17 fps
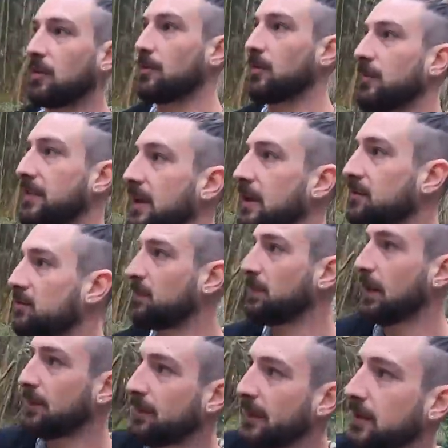Oh, I want my house
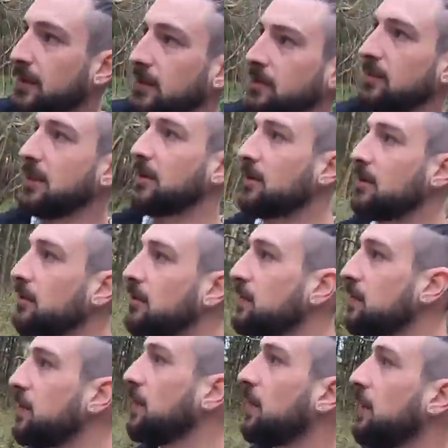smack bang in the middle of the
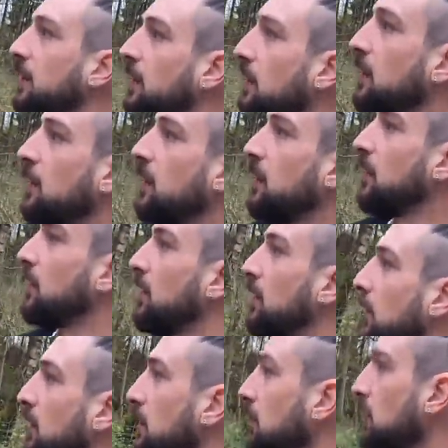woods.
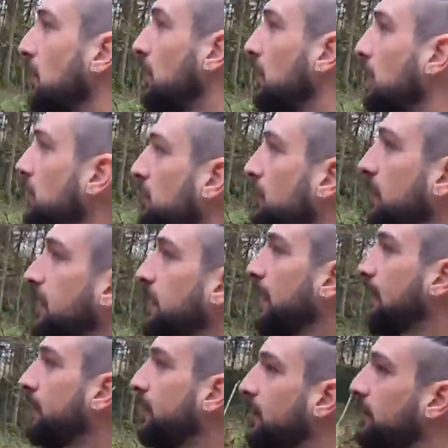Cool, tree
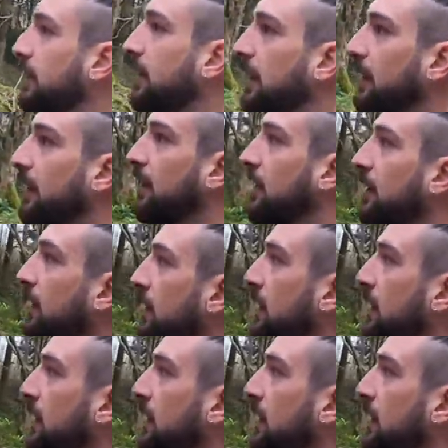down over there.